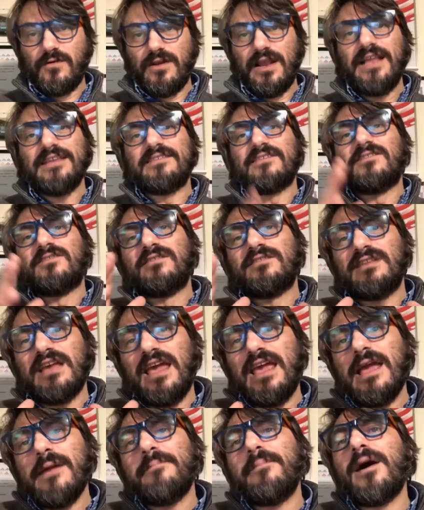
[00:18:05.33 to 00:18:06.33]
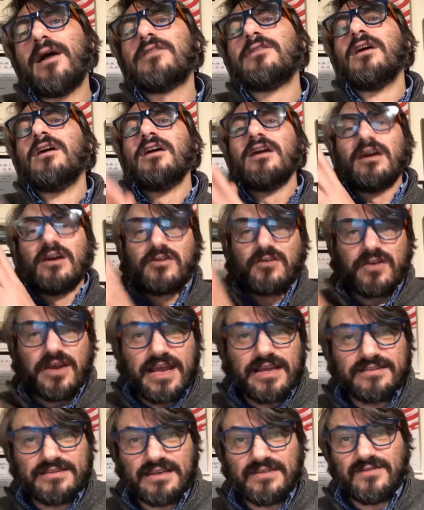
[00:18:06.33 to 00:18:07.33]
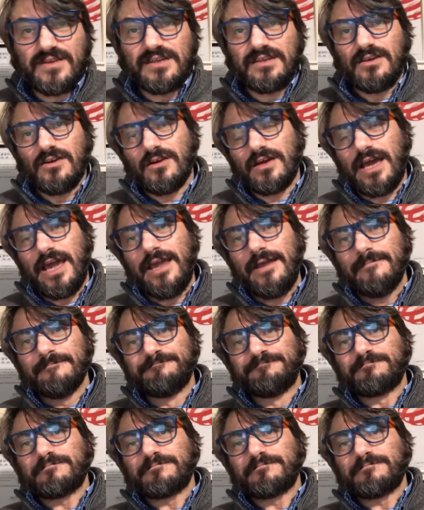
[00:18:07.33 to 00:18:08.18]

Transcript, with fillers: Let's say about creativity, okay?